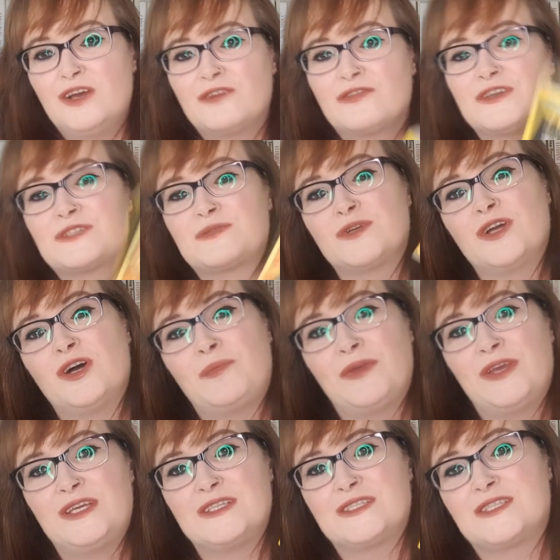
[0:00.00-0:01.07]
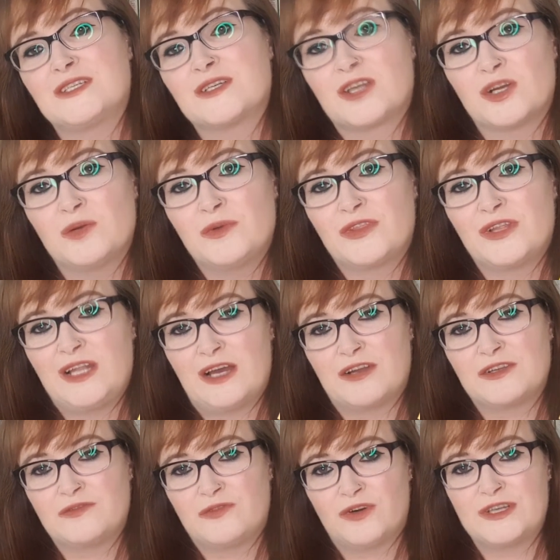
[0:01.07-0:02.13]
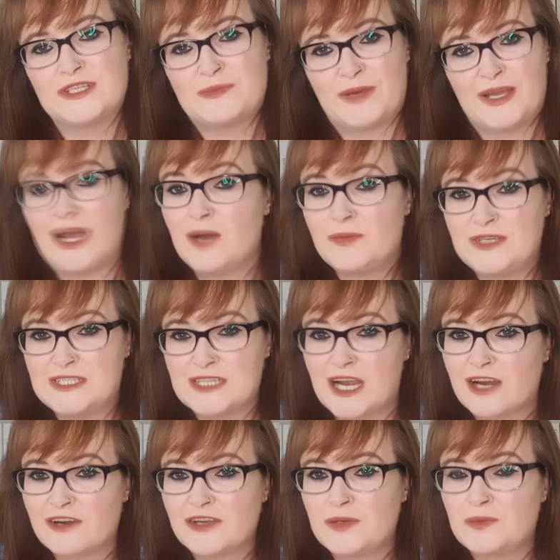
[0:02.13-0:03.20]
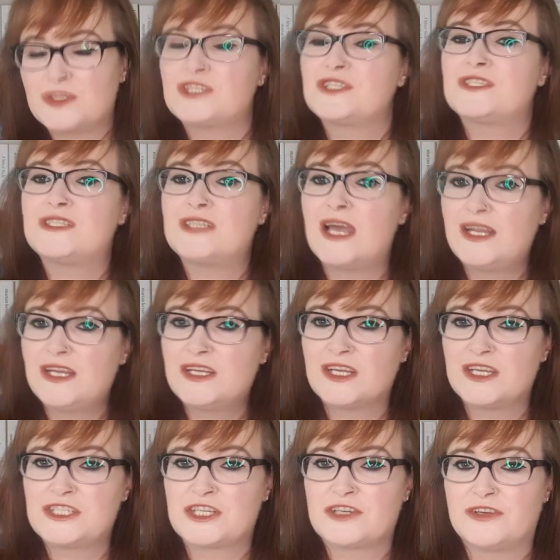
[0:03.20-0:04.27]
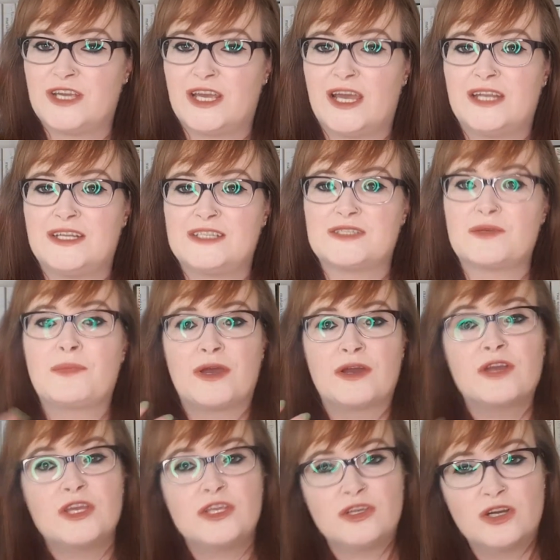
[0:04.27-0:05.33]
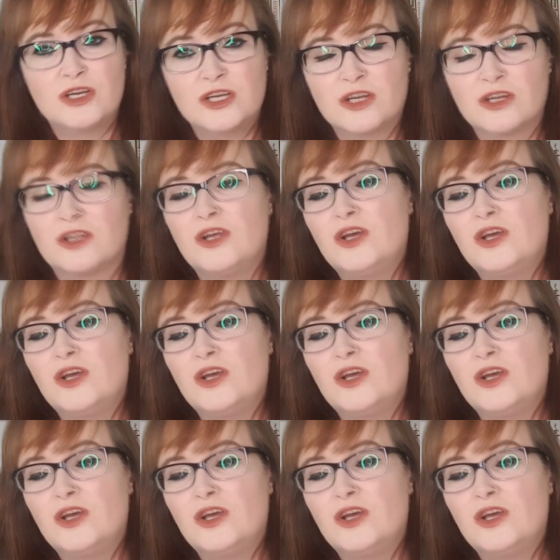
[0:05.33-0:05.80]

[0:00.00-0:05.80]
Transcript: First one up is The Girl with a Louding Voice by Abi Dare, which is set in Nigeria and is about a young girl